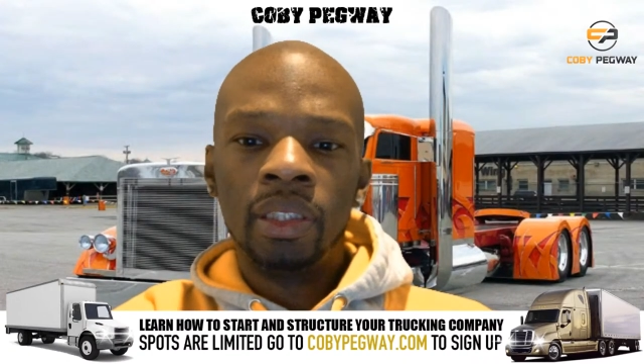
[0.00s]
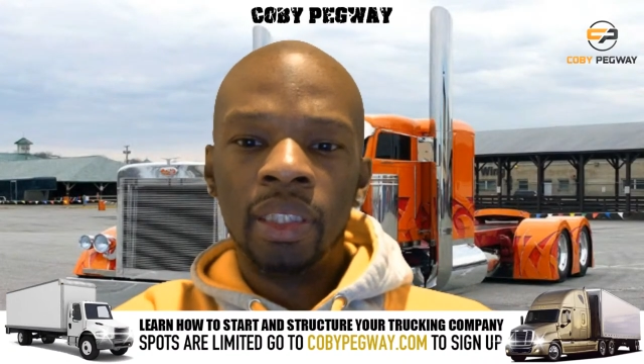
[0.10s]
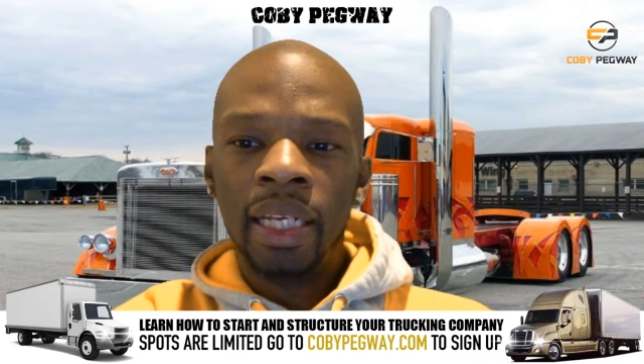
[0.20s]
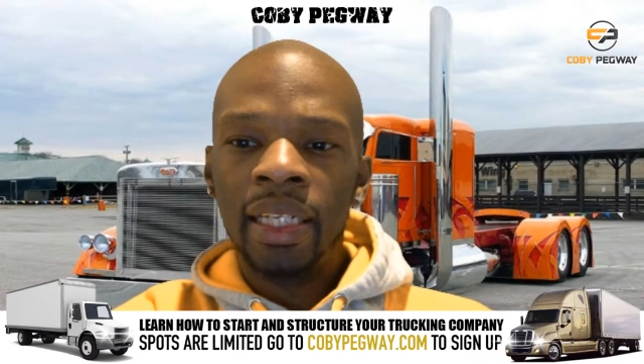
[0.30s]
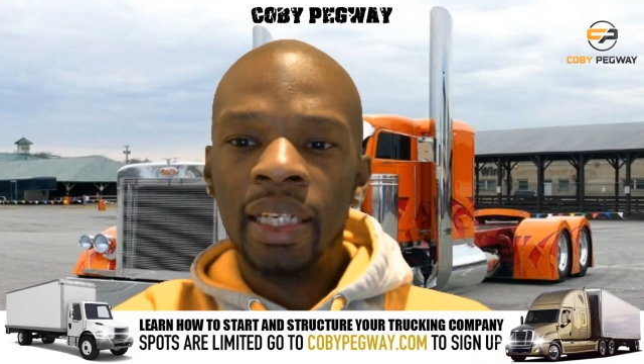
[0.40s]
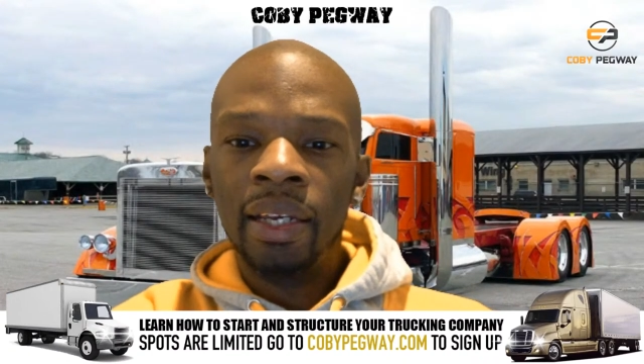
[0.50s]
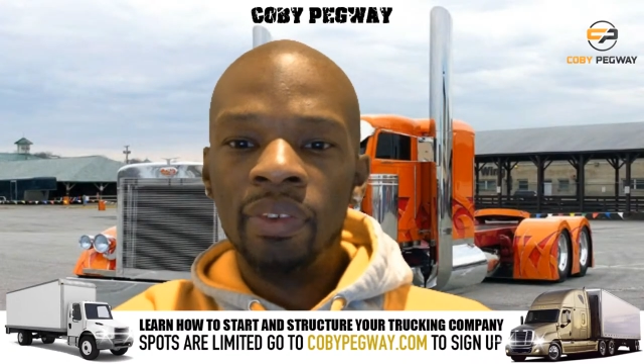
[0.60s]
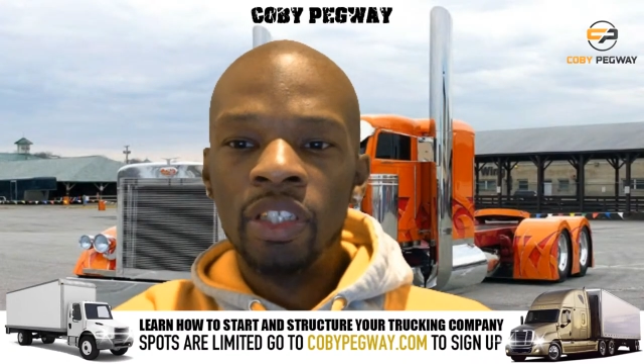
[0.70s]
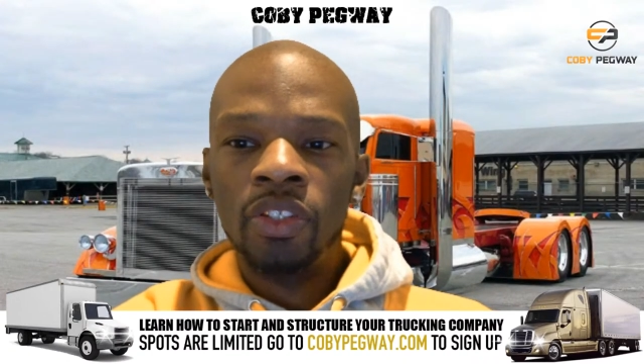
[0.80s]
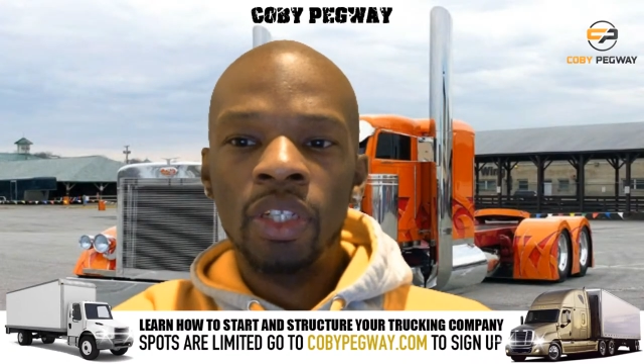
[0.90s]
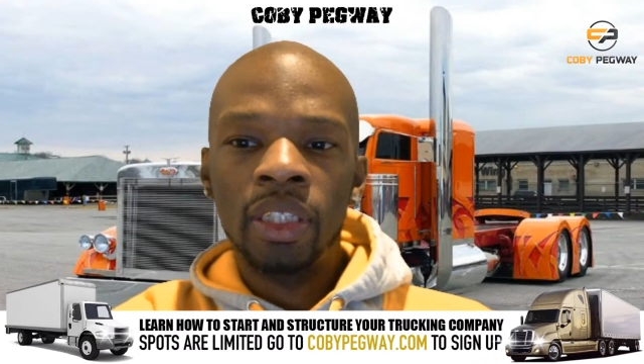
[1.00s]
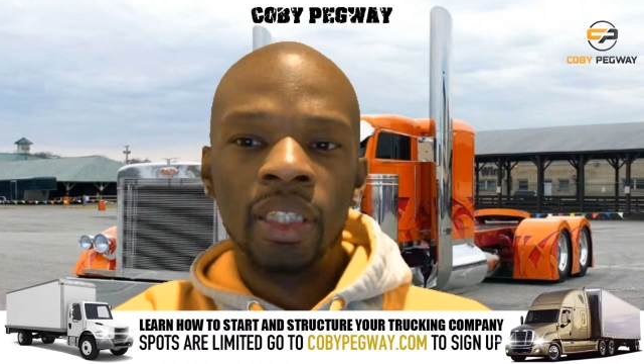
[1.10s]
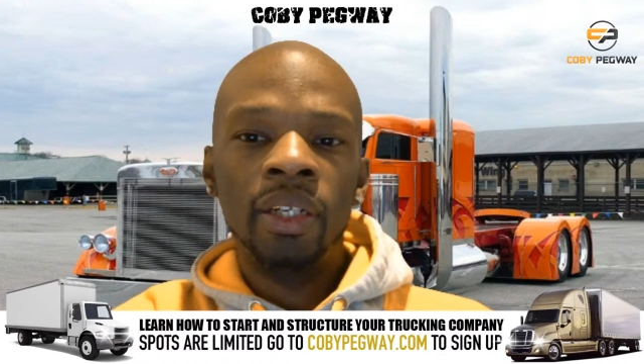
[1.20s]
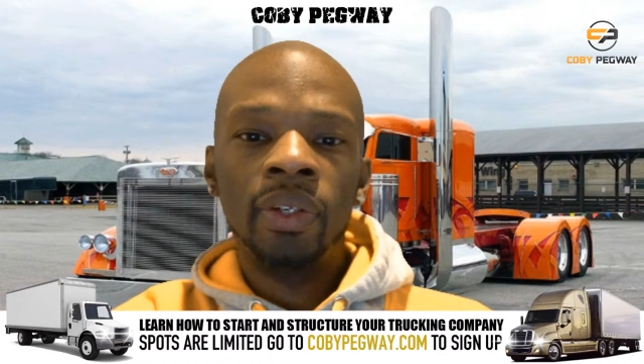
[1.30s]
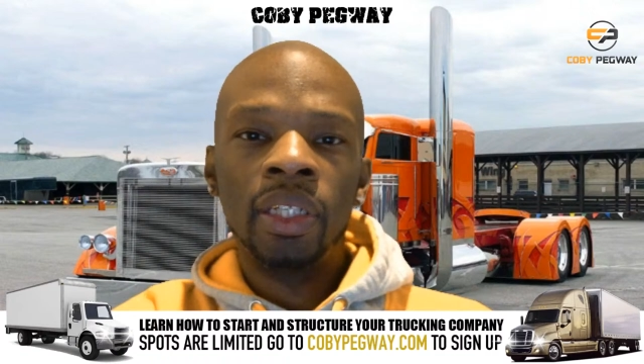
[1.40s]
11 truck
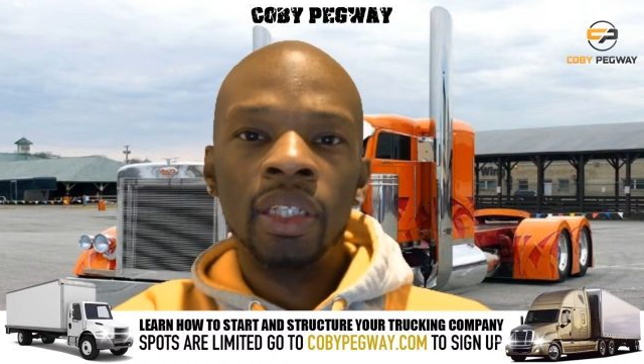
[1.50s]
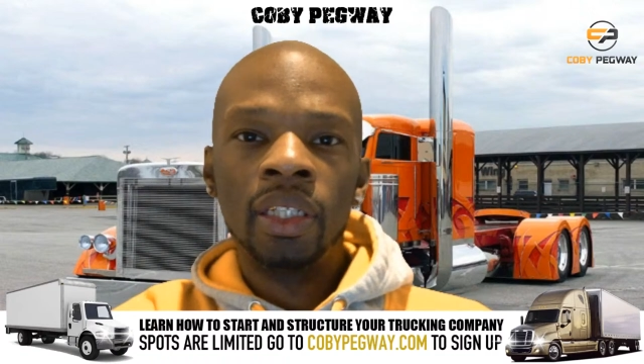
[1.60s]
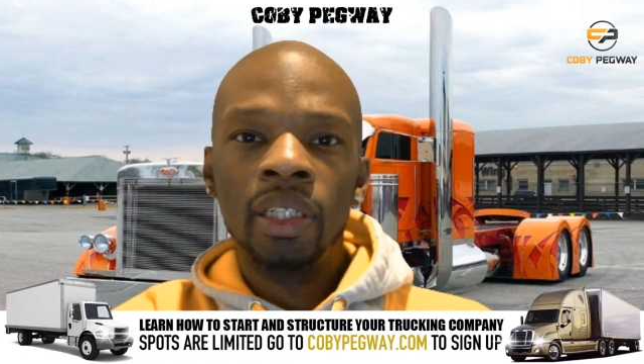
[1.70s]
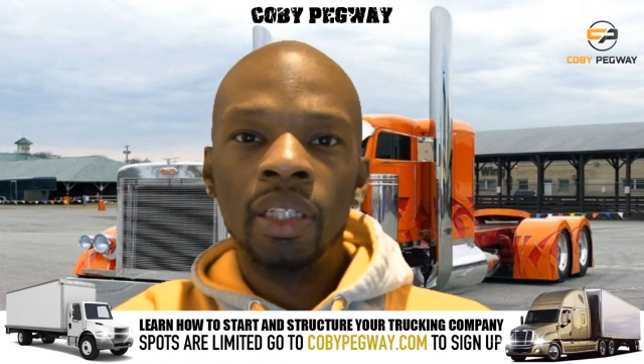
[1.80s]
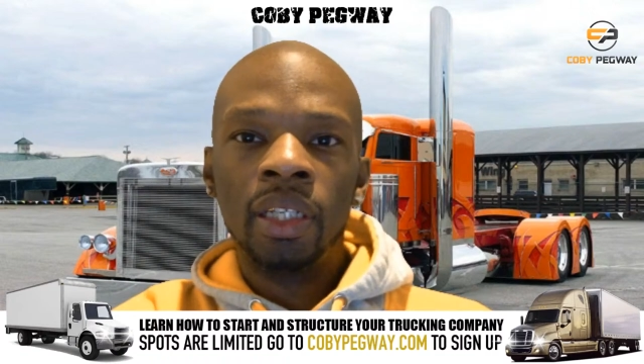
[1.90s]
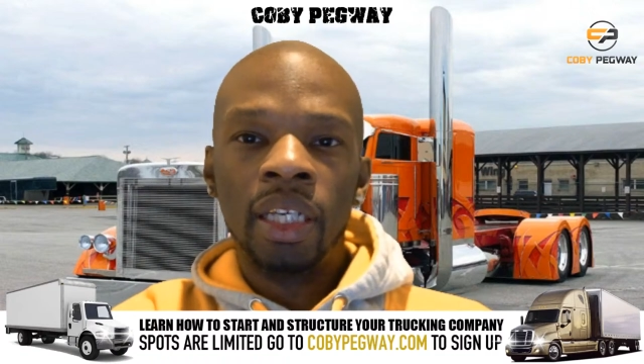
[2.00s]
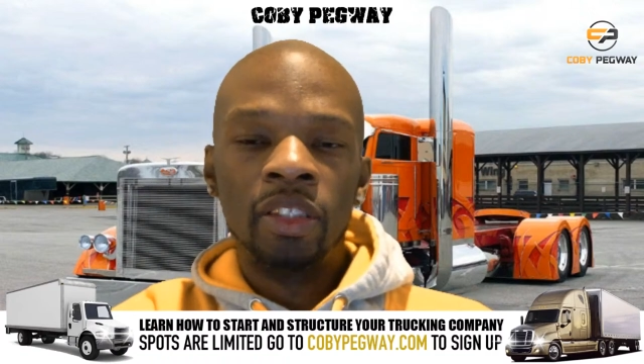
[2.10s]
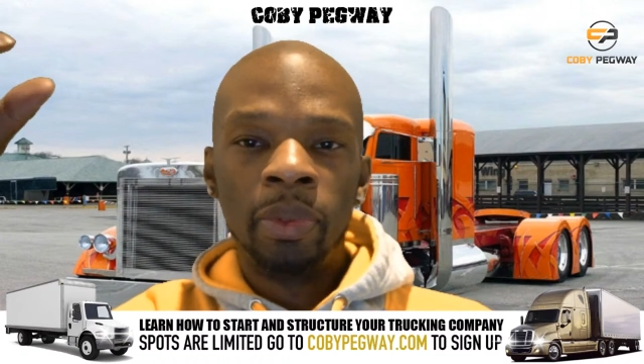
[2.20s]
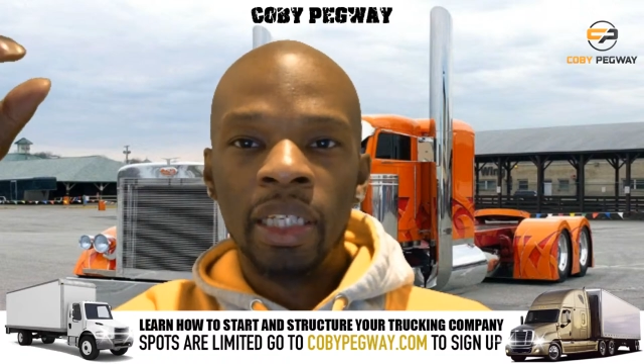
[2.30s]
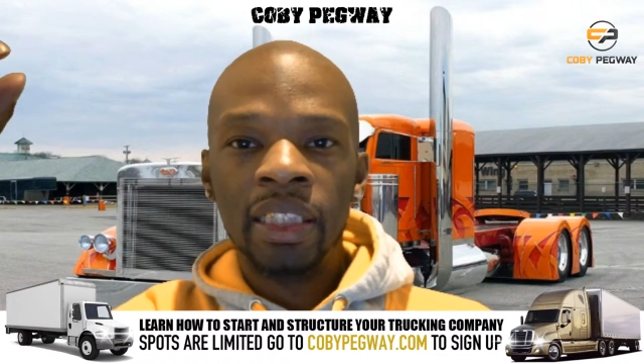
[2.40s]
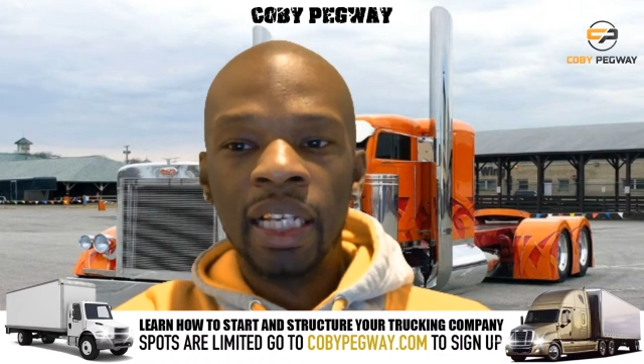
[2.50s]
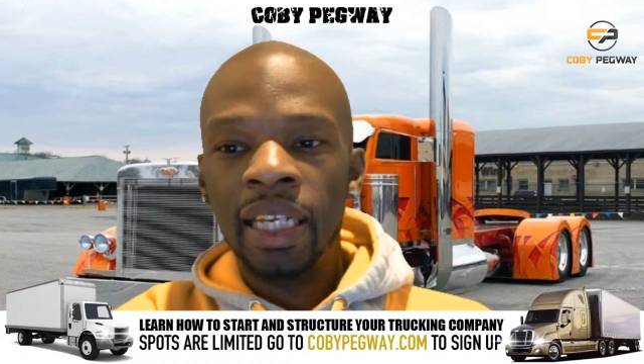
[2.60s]
theory is because I